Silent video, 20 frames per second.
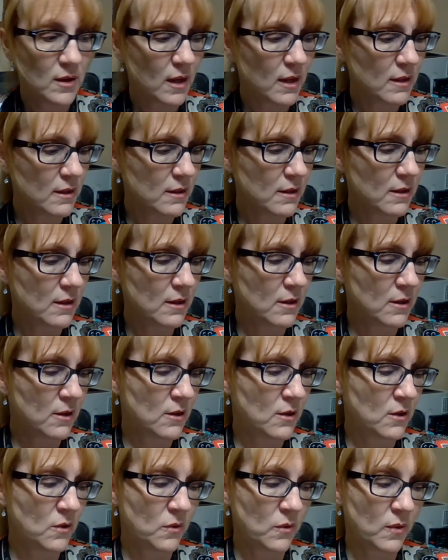
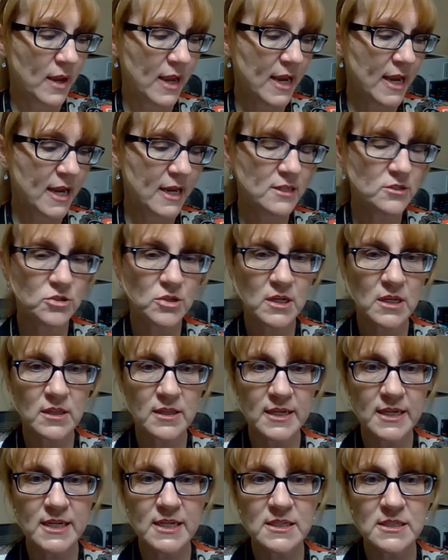Oh,
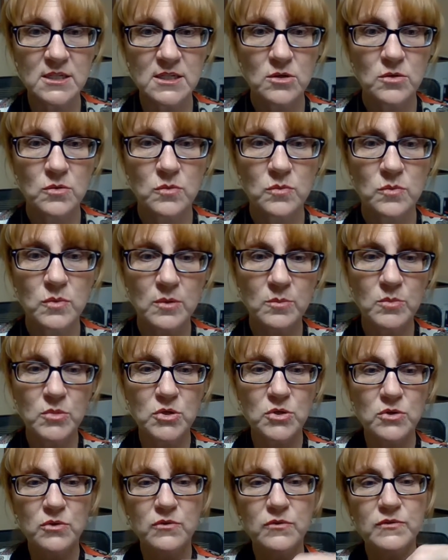Androcles
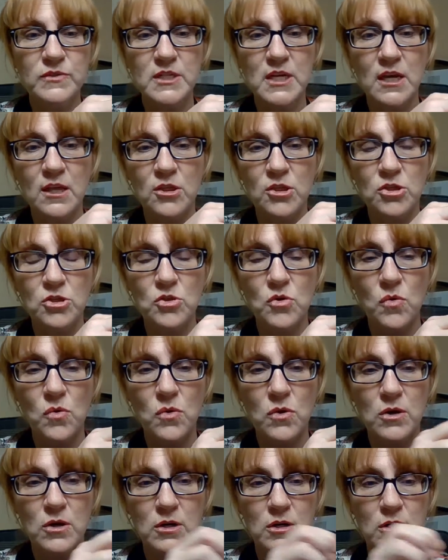removed a
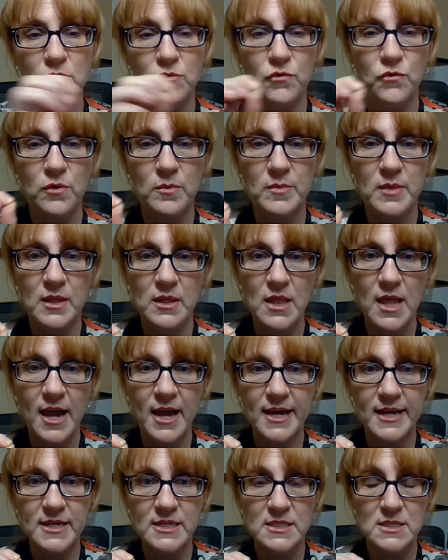thorn from the
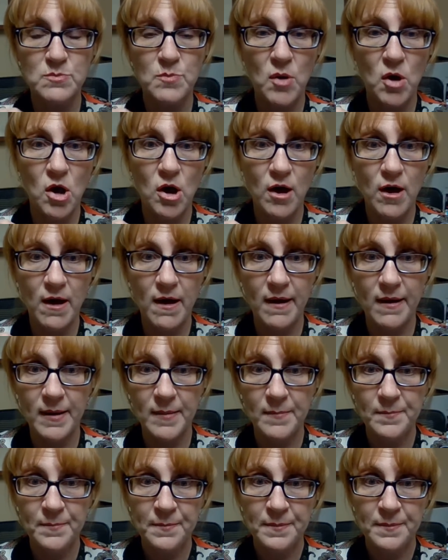lion's paw.